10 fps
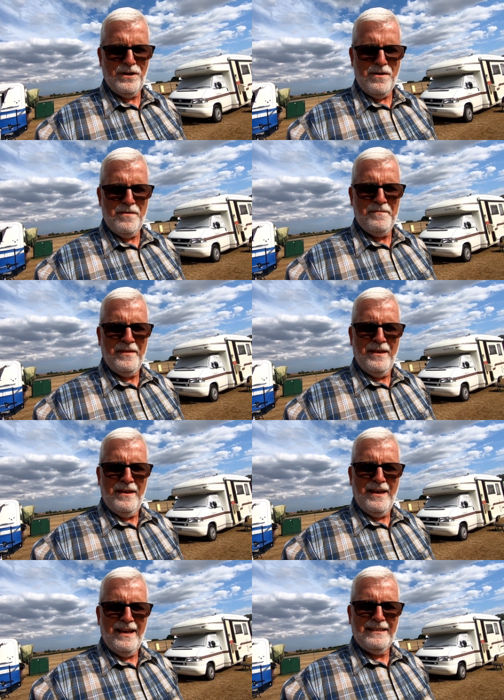Show
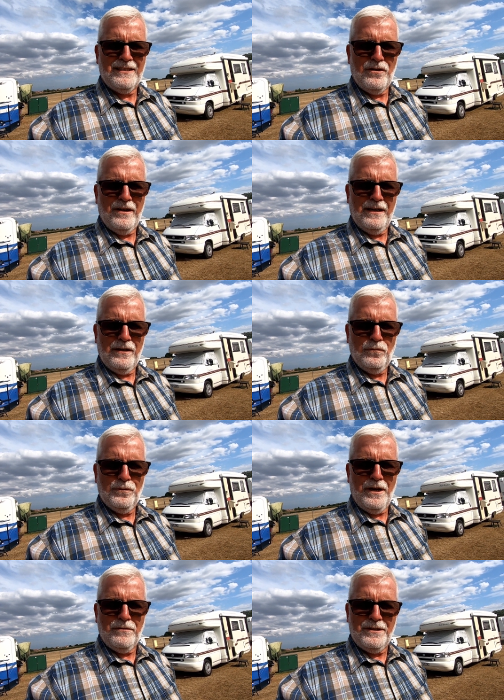and he's got a little
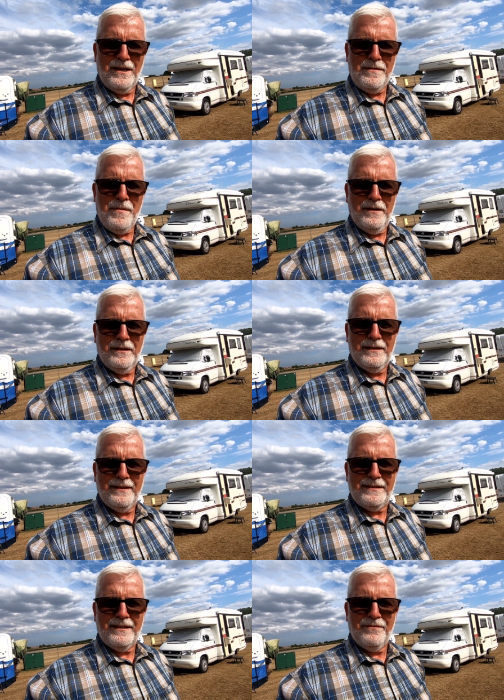auto sleeper.
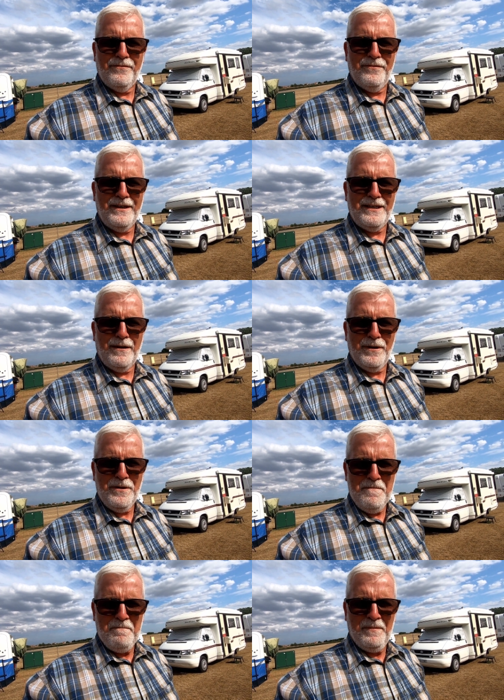It's a
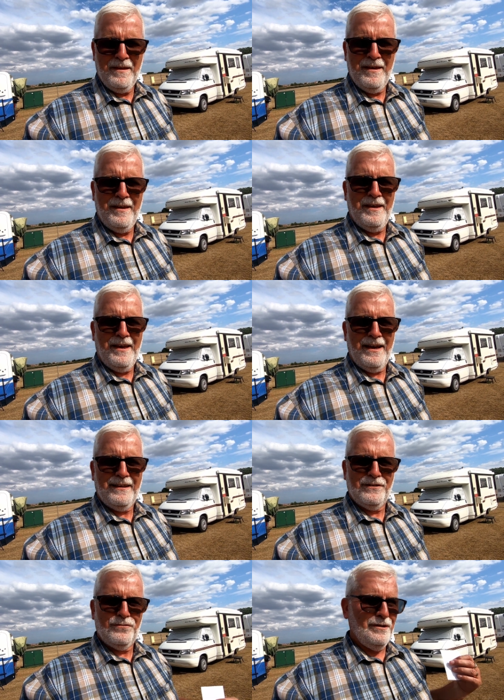VW
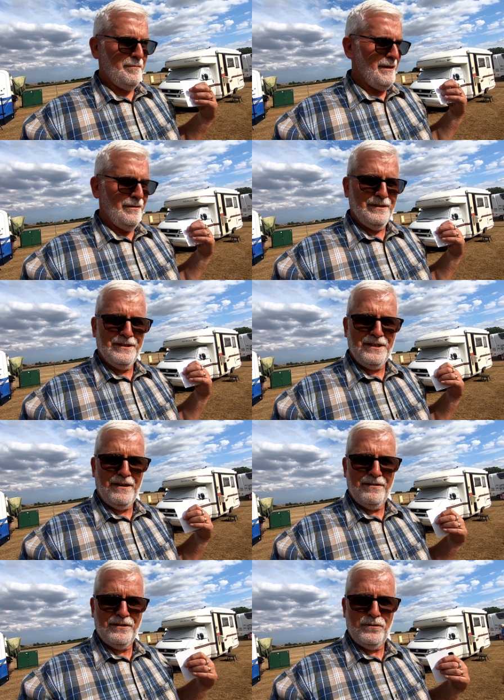and it's right behind us
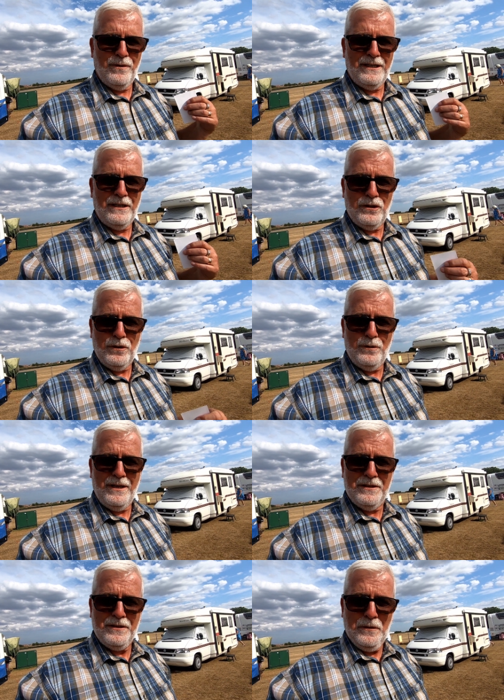here. It's 22
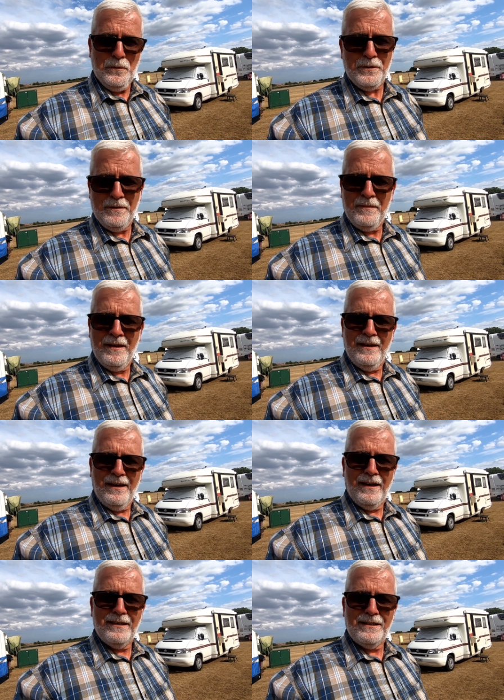years old
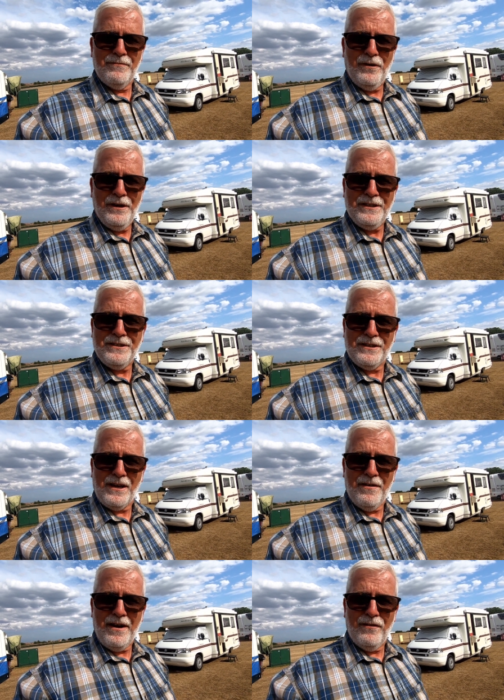and he's invited us to
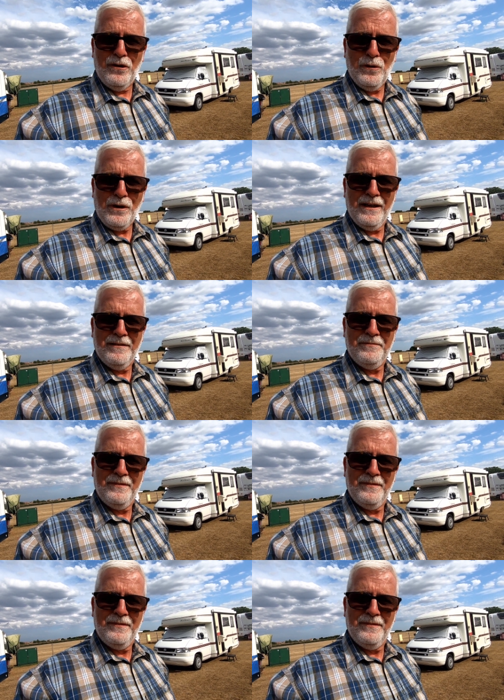go and have a look.